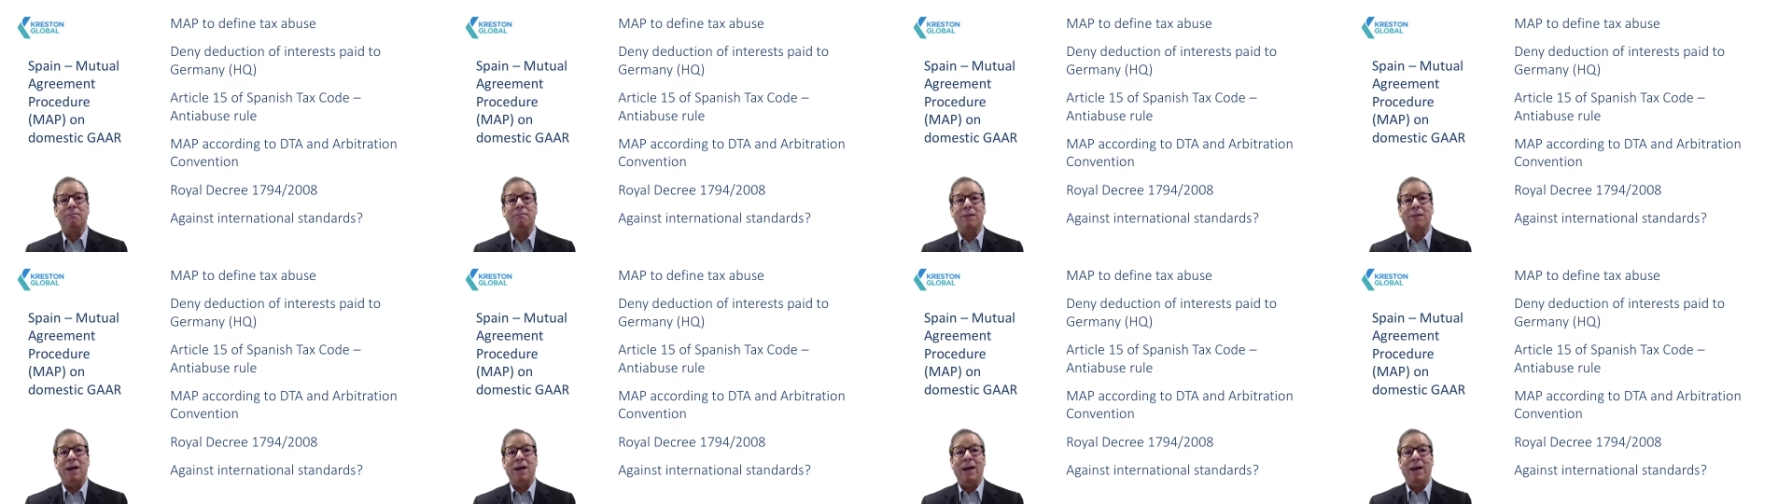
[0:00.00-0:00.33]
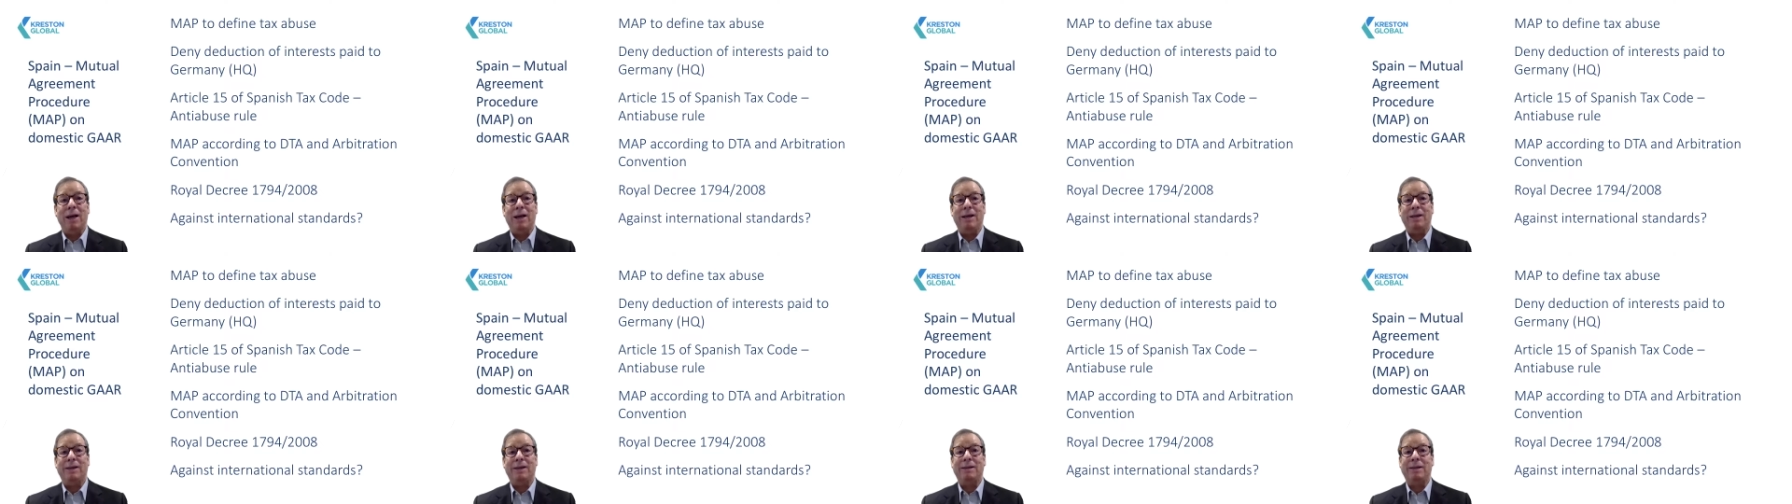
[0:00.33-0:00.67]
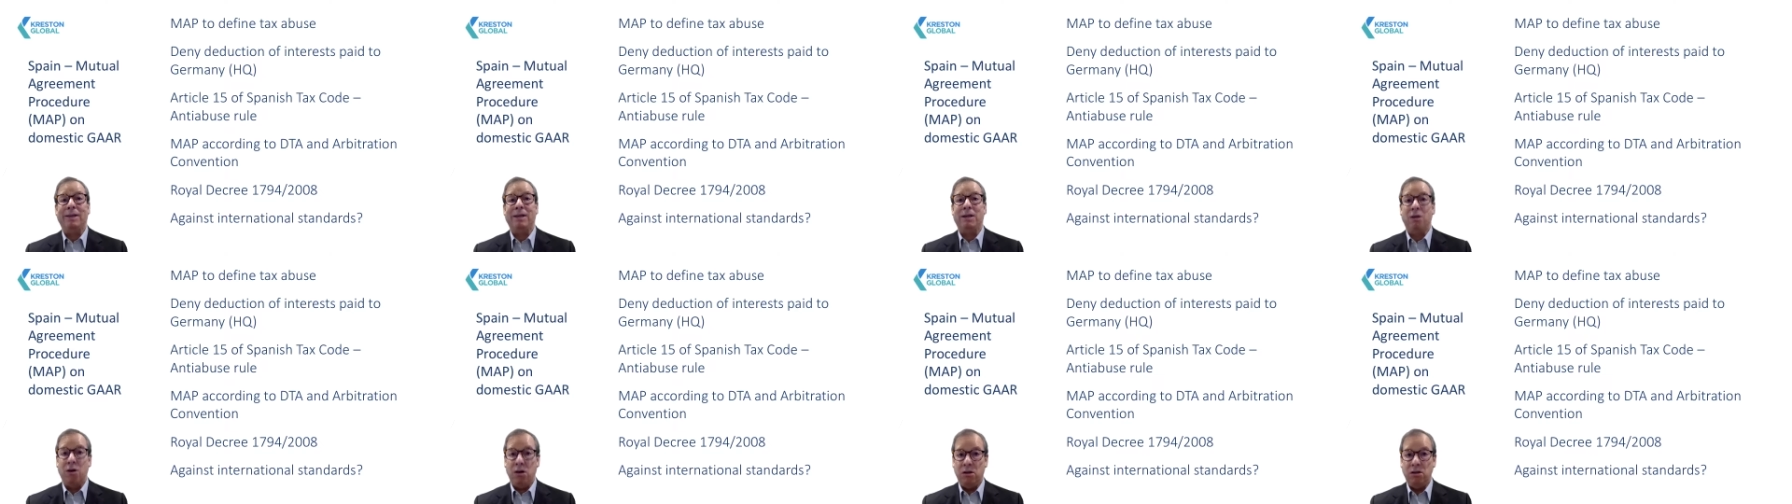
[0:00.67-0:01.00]
and
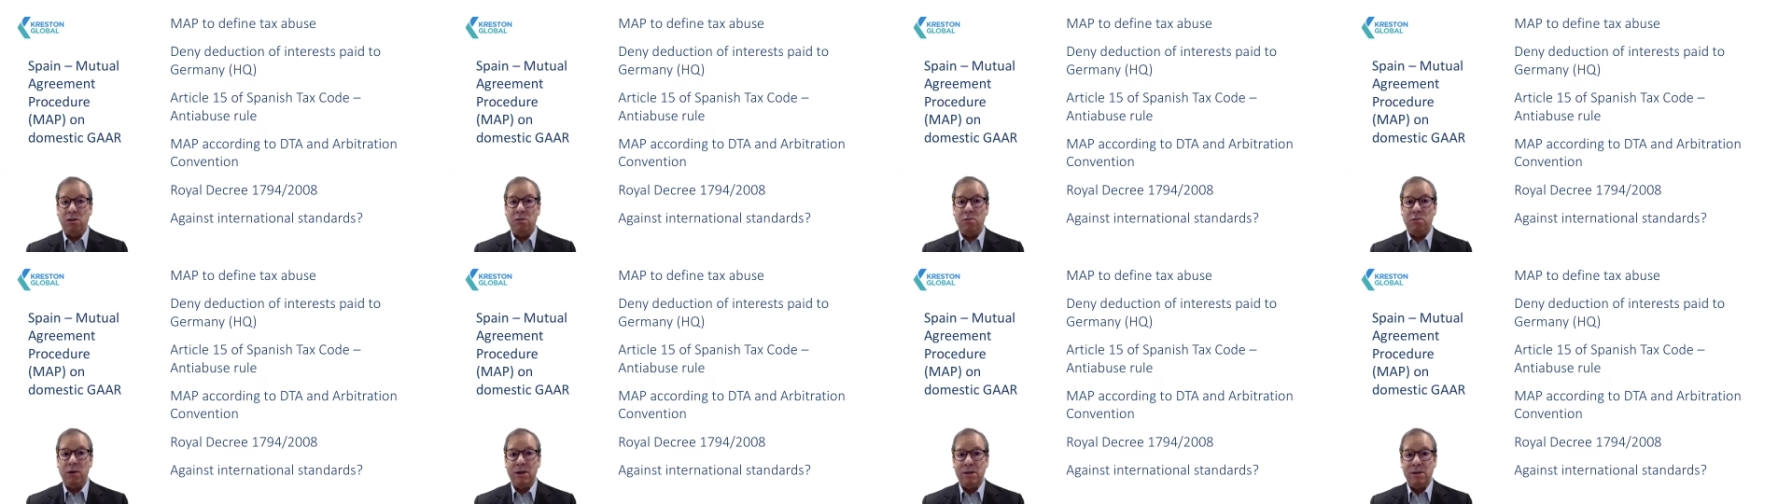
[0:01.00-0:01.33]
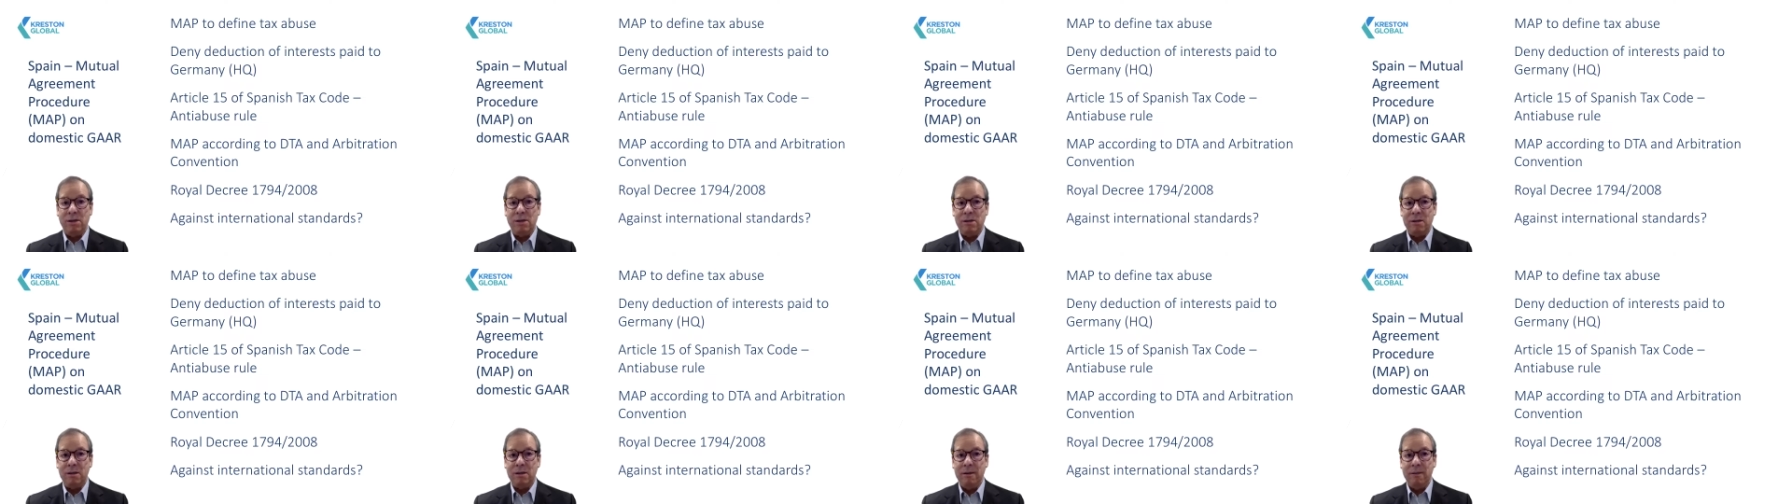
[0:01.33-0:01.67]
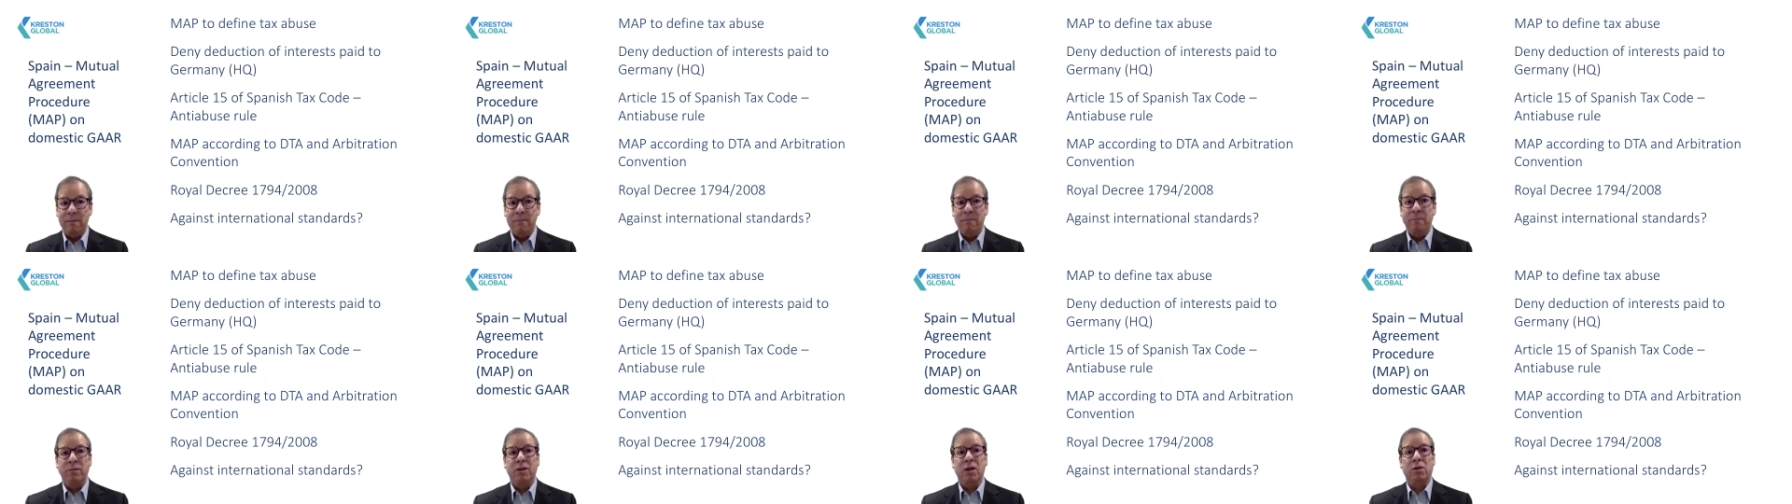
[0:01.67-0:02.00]
in consequence,
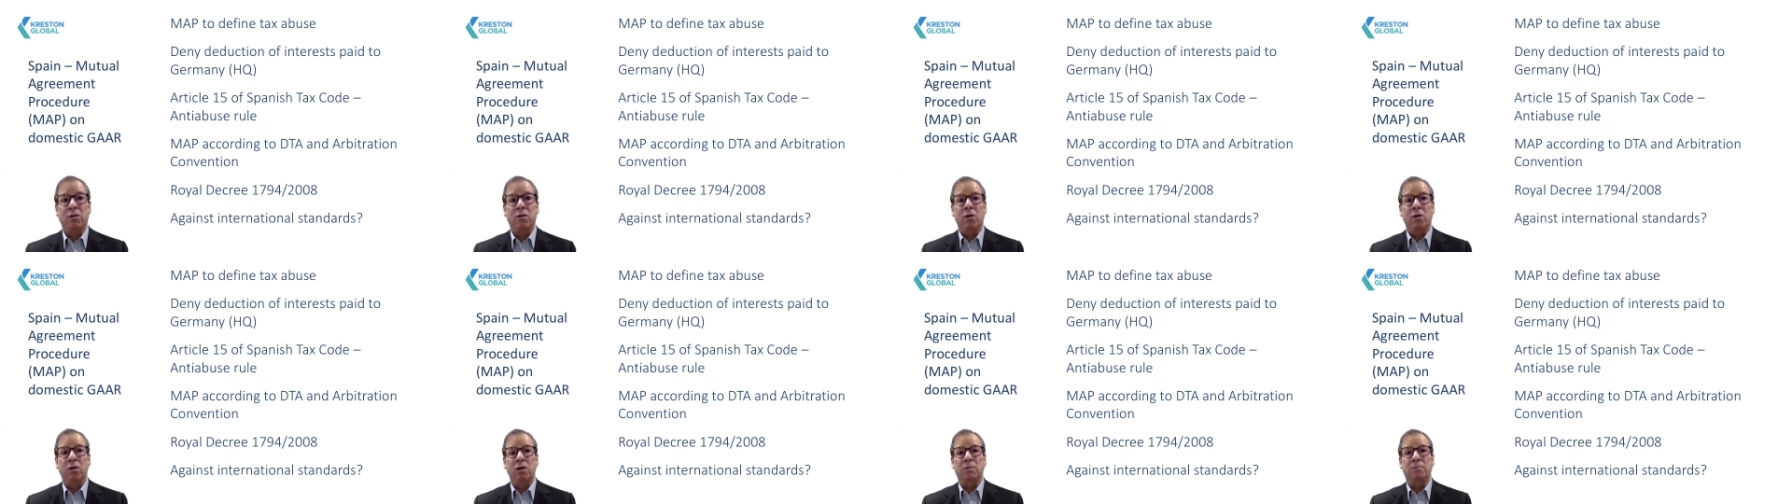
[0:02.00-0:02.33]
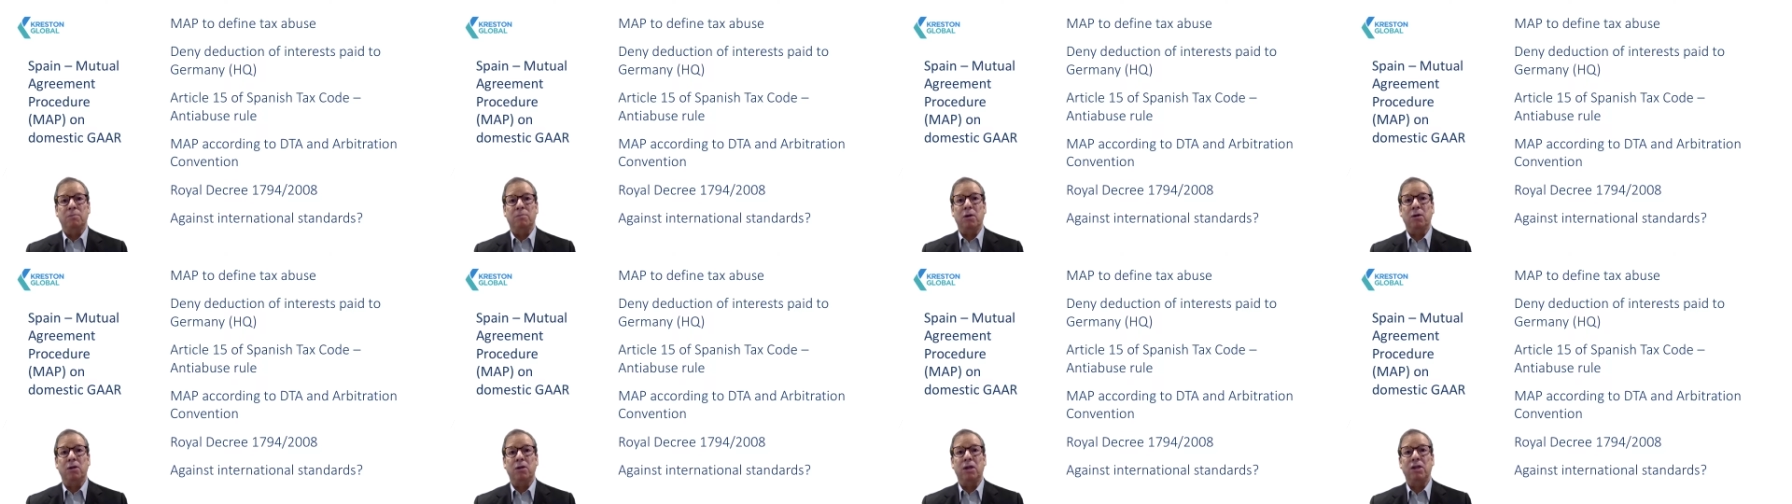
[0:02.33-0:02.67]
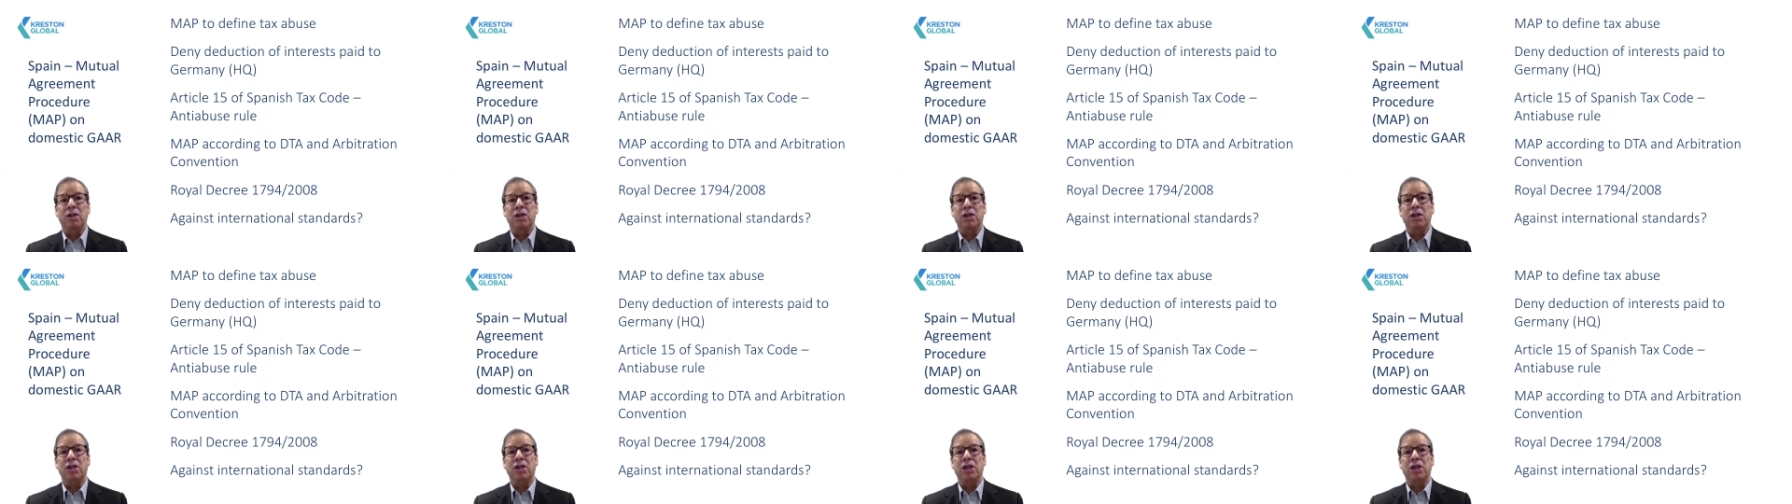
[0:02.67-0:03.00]
the corresponding
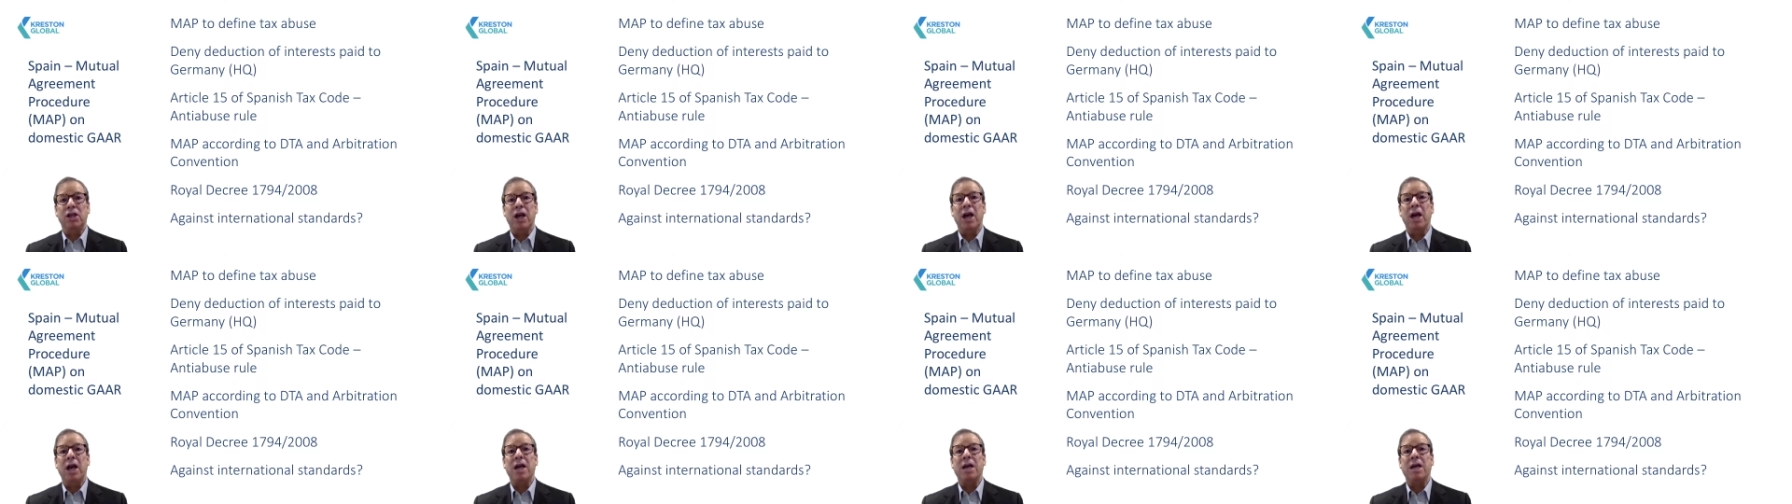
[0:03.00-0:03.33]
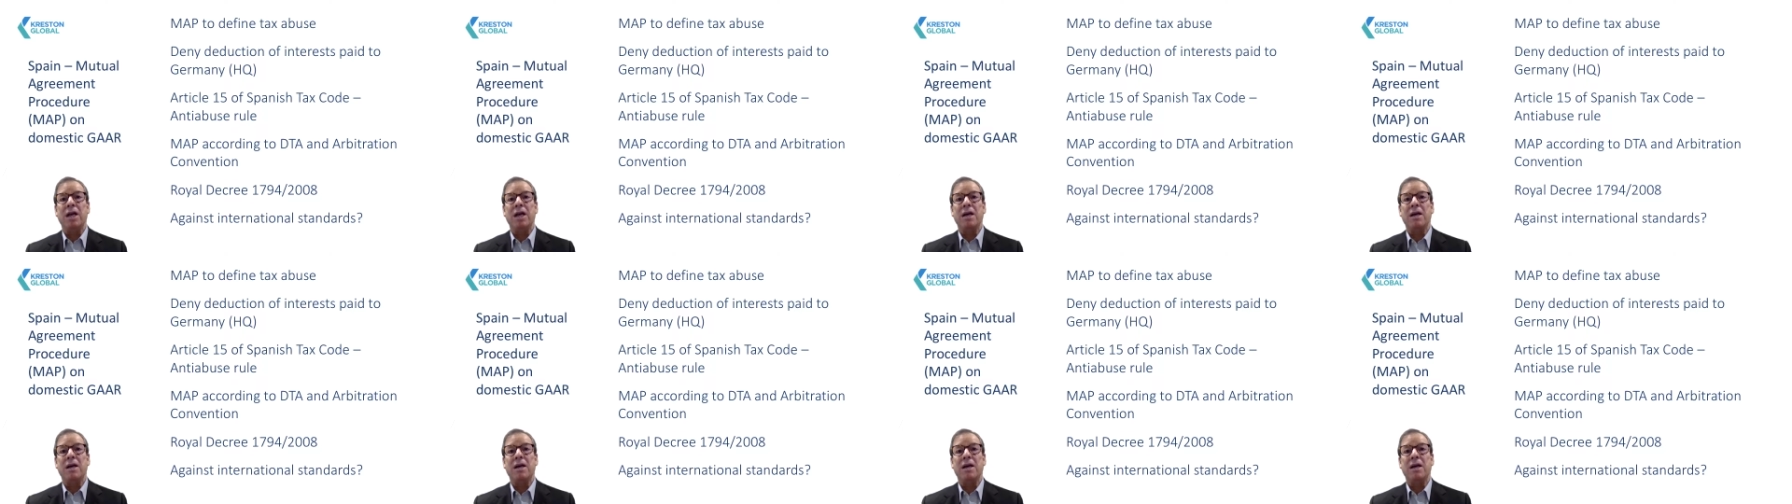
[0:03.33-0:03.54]
DTA,